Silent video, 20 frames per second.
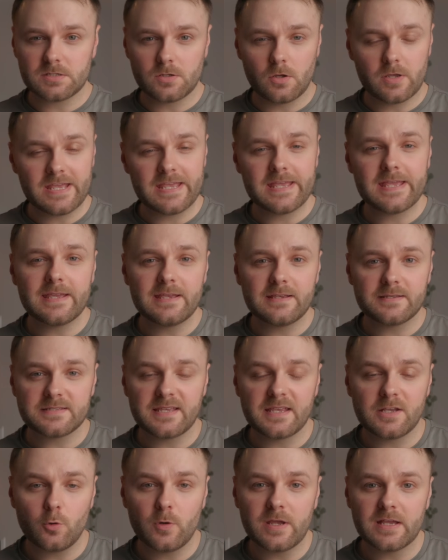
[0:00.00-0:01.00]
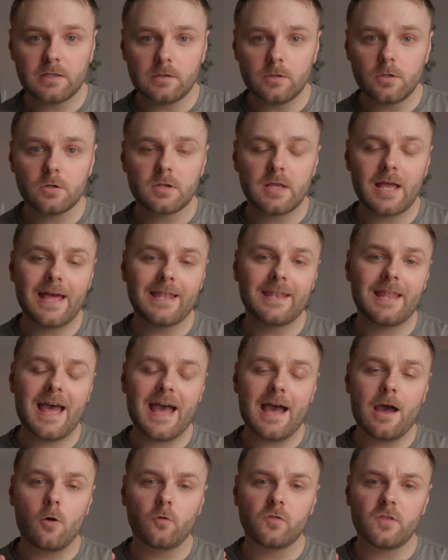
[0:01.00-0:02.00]
So here is a quick look at
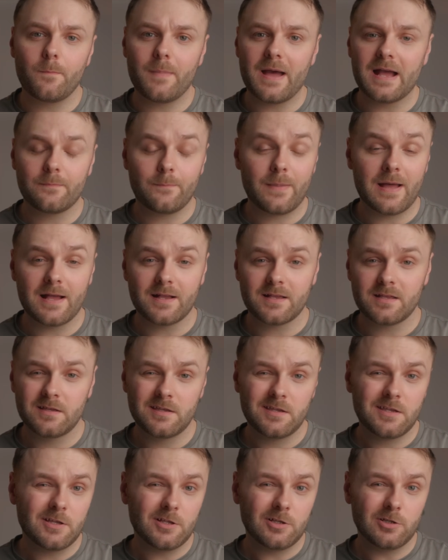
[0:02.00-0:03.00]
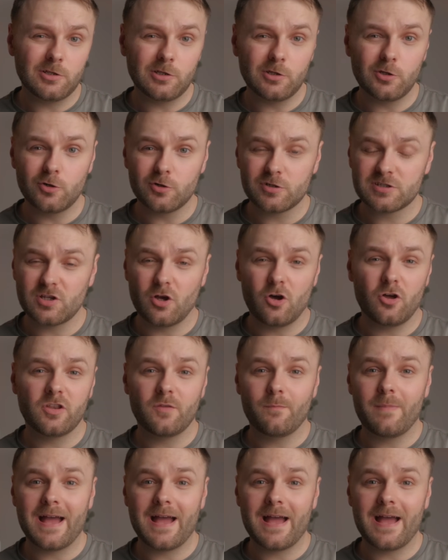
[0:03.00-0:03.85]
how the backpack looks on the